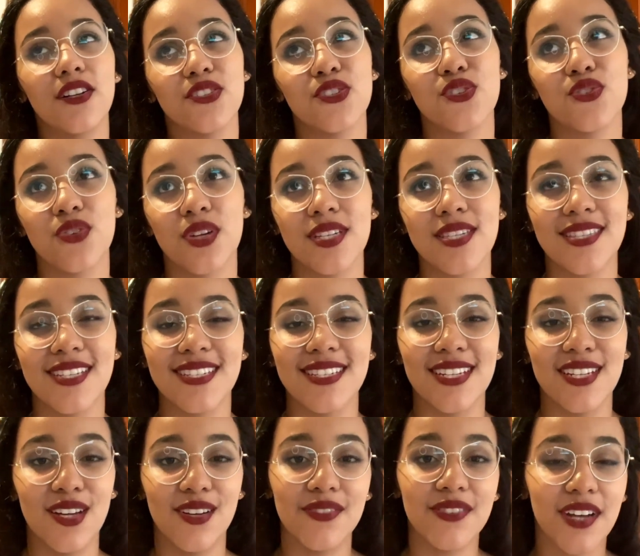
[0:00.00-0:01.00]
stress this
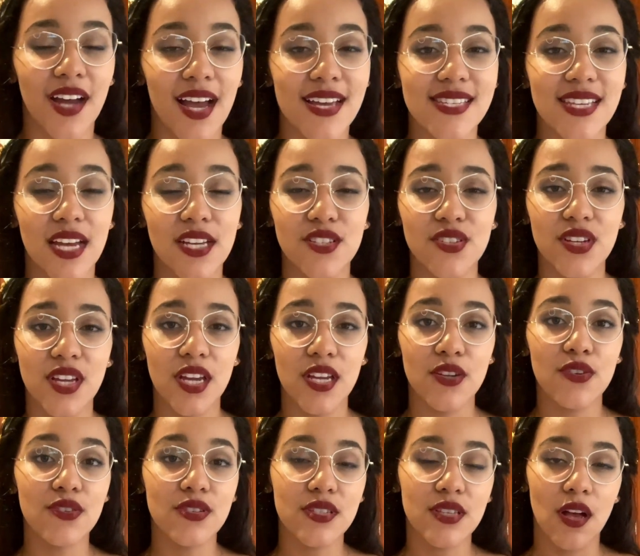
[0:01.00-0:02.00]
enough, guys. Educate
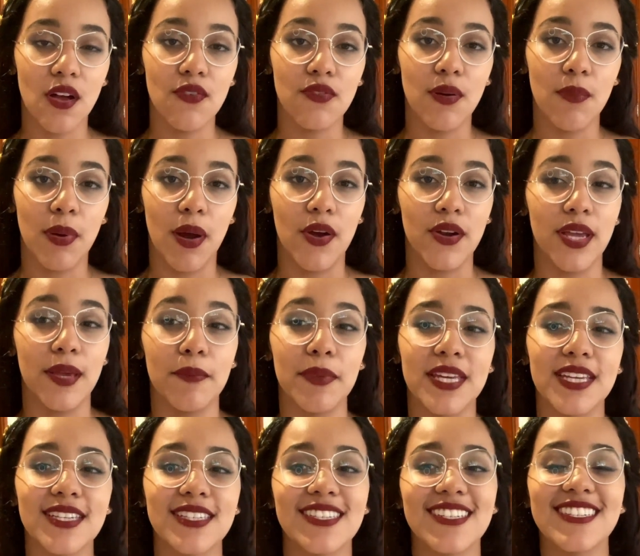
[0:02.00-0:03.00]
yourself about it,
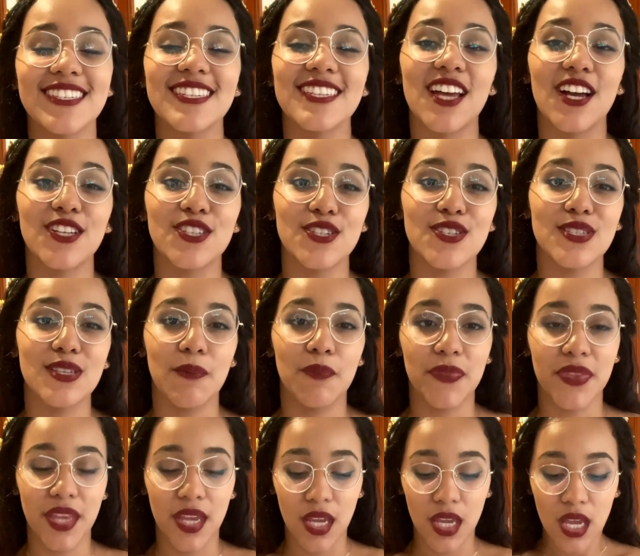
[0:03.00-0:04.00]
because this is not just
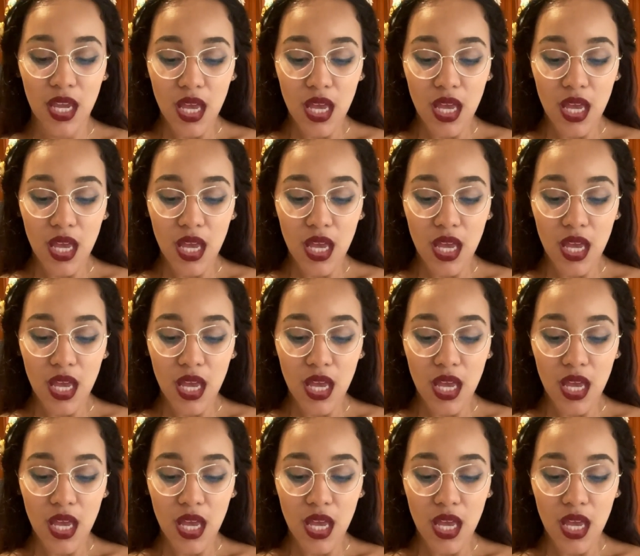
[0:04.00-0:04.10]
something